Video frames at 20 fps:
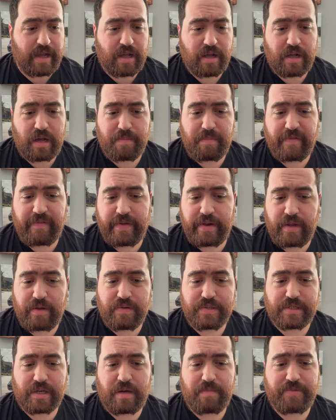a couple
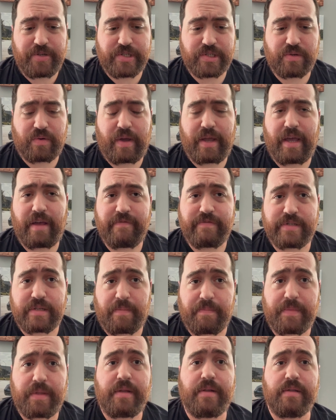videos up just so I have
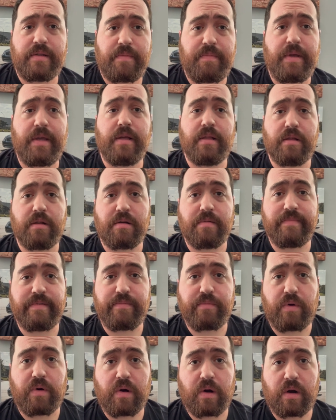something to be a little bit
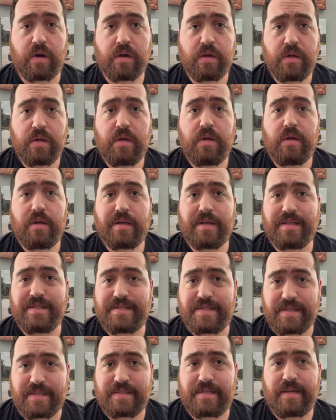more
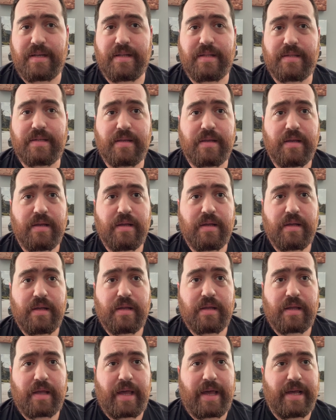consistent.
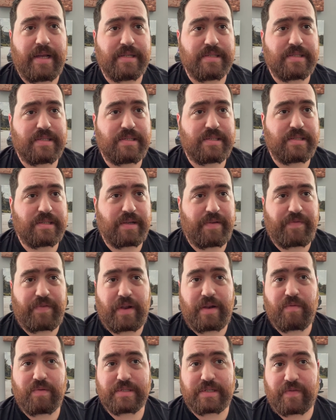As if
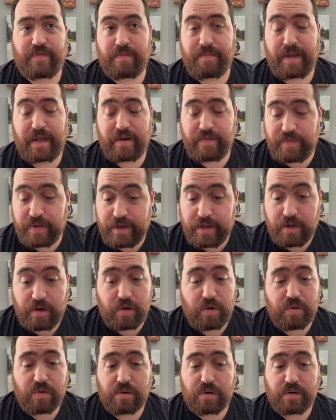anyone's ever made a
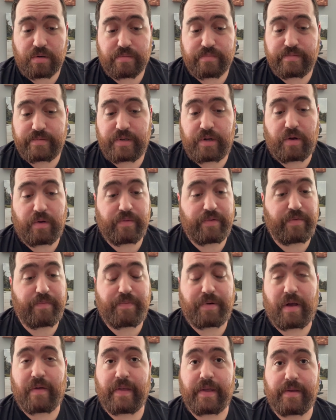video, or, you know, you've
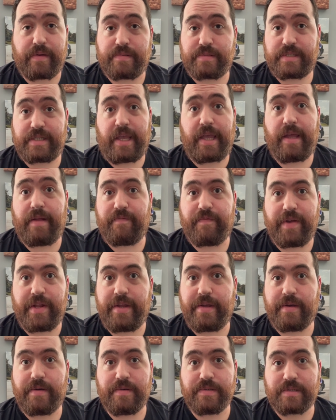probably seen
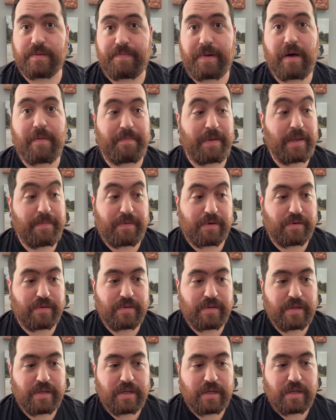videos about people
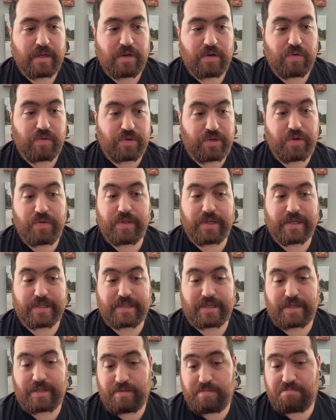who do this,
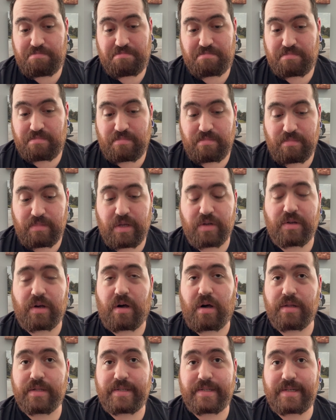and they'll
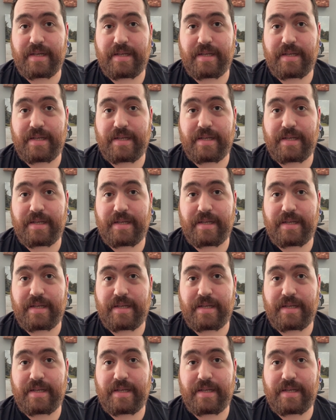all say